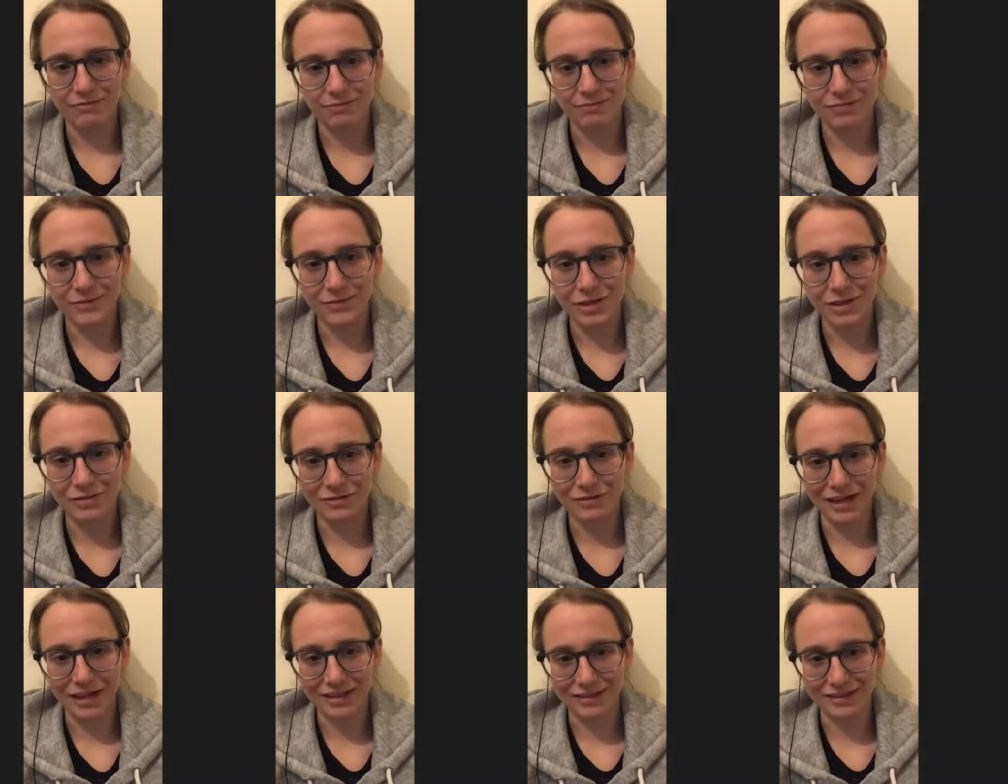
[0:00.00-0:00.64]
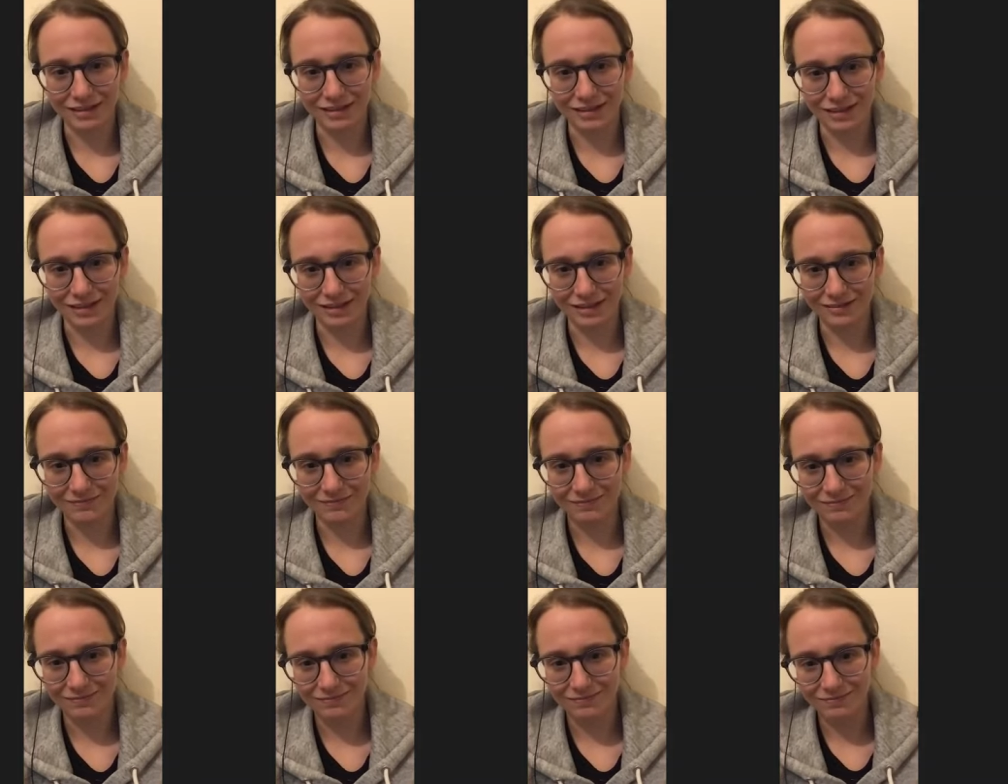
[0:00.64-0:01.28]
you've had the,
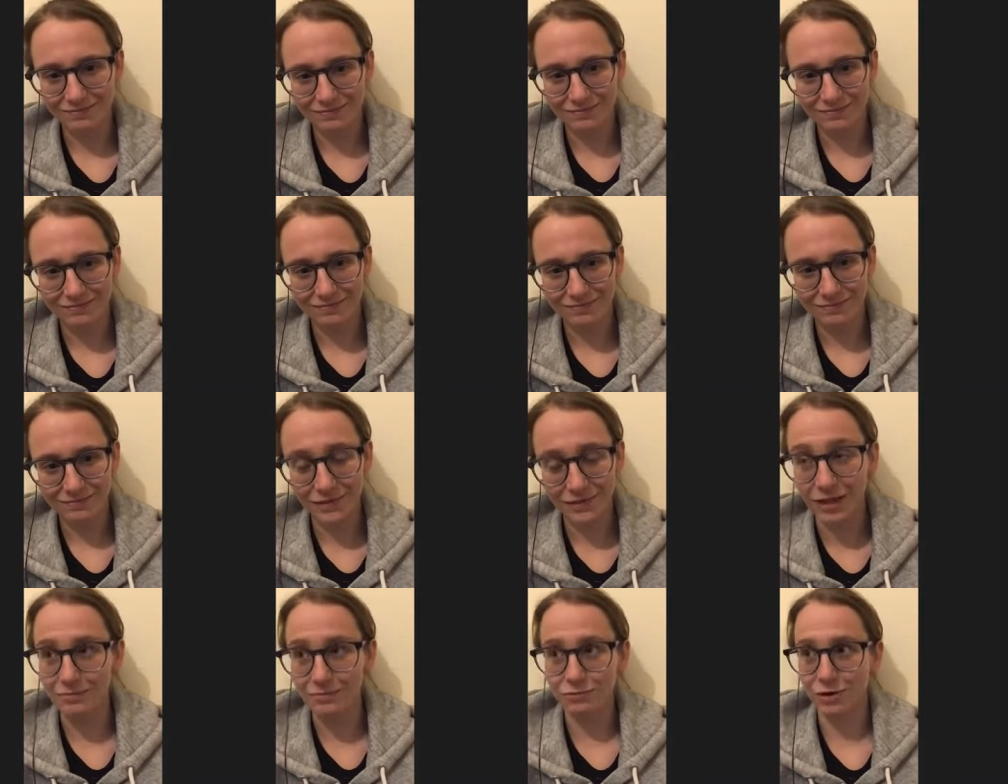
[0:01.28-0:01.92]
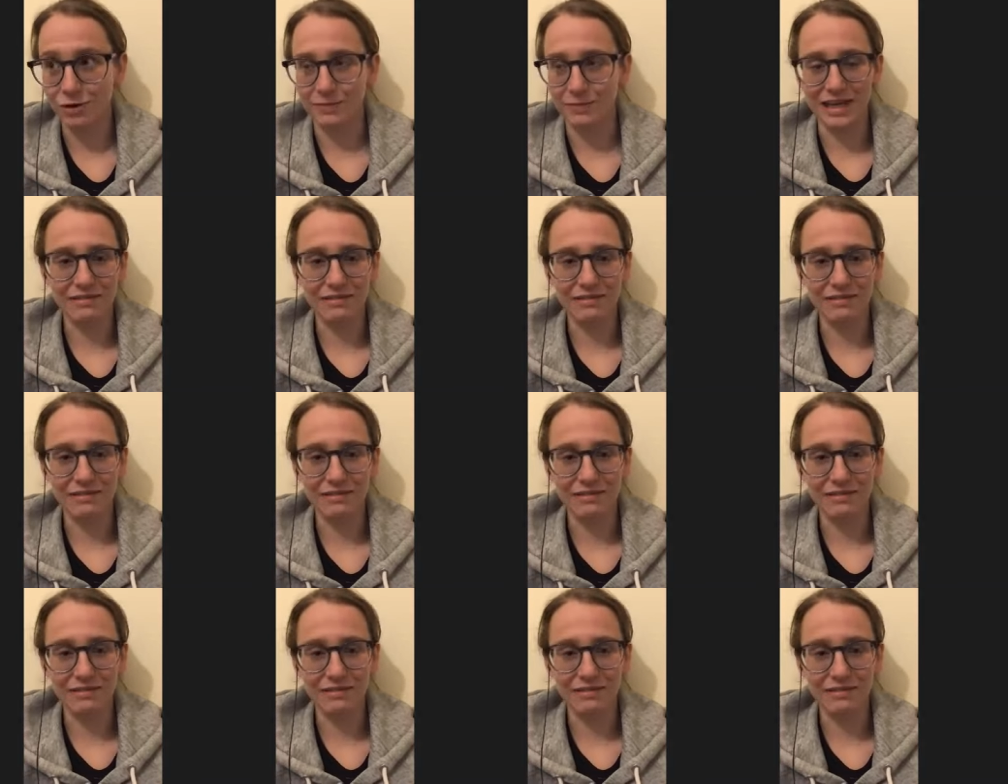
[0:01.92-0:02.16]
like probably